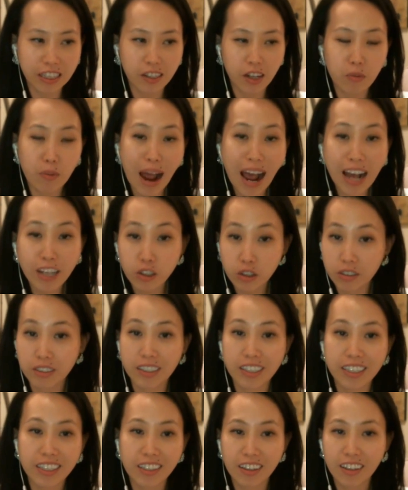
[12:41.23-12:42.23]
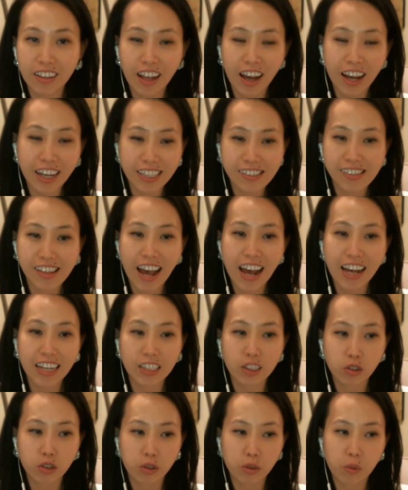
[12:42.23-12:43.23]
think, rationalize that
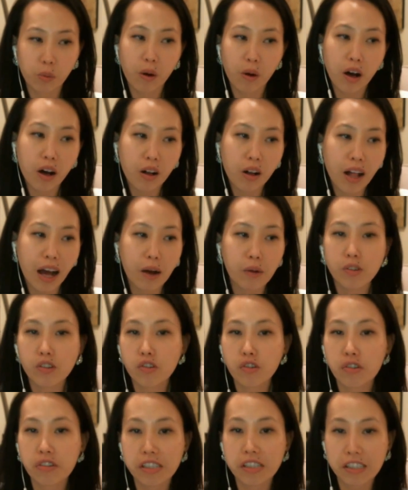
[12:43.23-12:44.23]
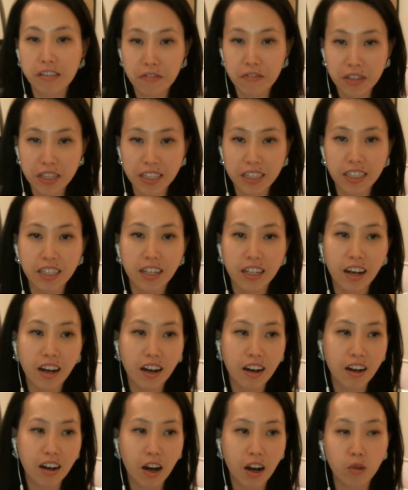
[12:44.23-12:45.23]
into, well, I was just giving
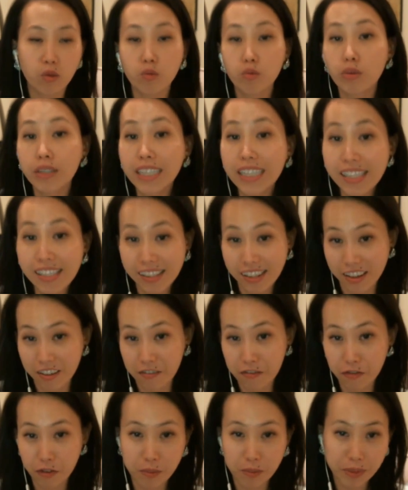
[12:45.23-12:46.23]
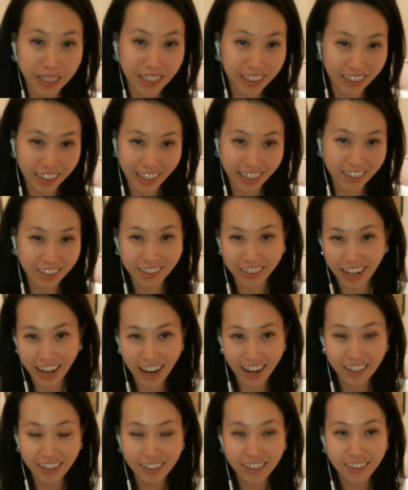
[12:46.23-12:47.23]
a reason for being late
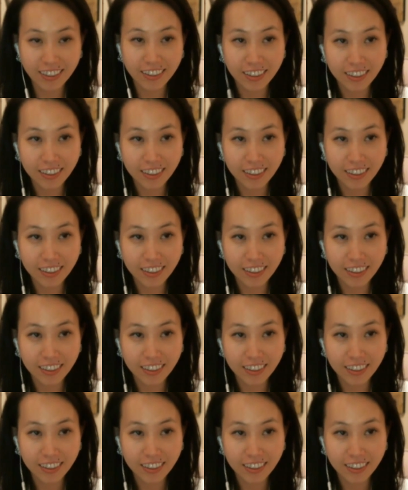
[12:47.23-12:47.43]
today.